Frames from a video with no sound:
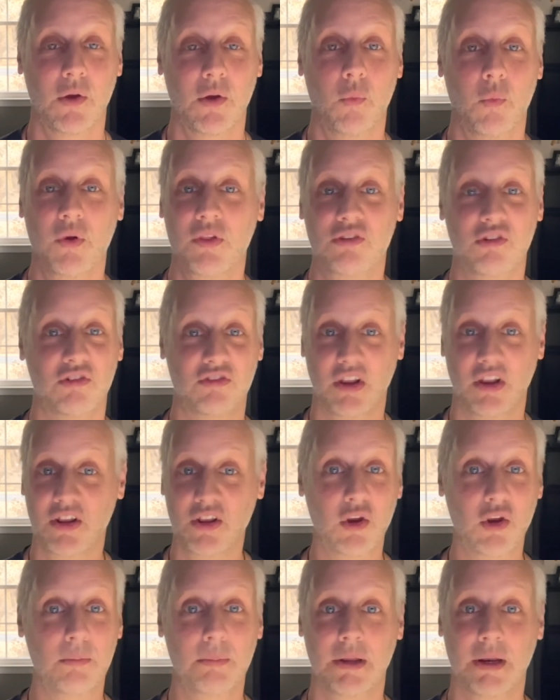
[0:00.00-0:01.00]
with just a
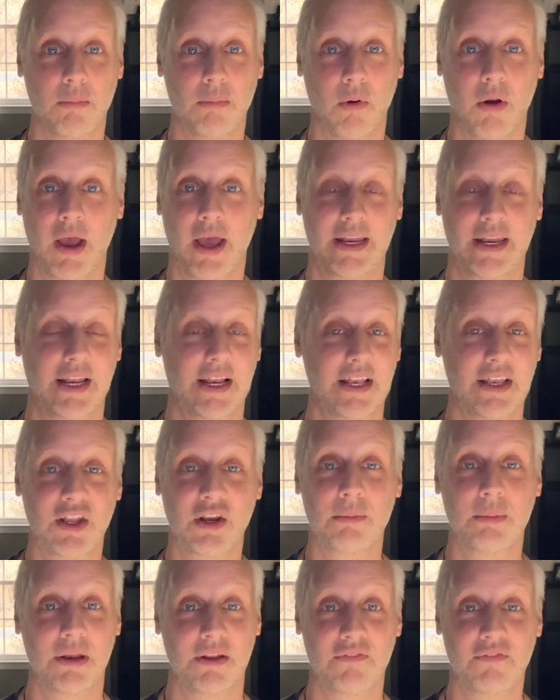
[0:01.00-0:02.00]
little bit of bread and a
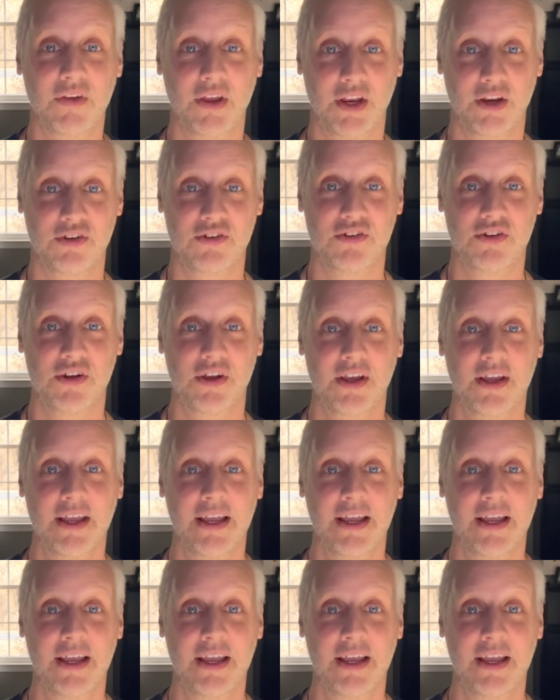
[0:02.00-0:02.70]
little bit of fish.